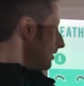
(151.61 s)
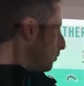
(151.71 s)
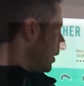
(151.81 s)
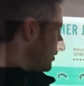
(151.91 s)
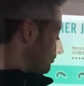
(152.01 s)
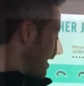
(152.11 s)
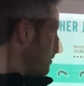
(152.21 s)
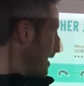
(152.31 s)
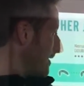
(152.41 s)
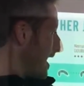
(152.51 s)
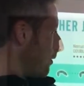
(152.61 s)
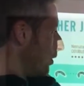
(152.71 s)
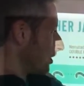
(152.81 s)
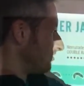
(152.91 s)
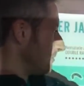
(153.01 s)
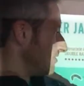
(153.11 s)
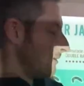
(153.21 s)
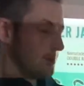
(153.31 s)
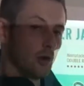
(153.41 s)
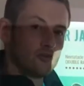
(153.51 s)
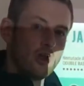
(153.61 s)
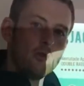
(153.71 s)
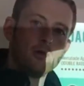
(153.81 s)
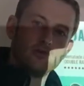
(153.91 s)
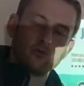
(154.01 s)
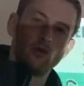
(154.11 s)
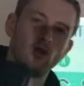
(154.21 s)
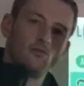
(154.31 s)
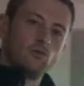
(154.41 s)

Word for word: and one is round about now, August, September, October as we're,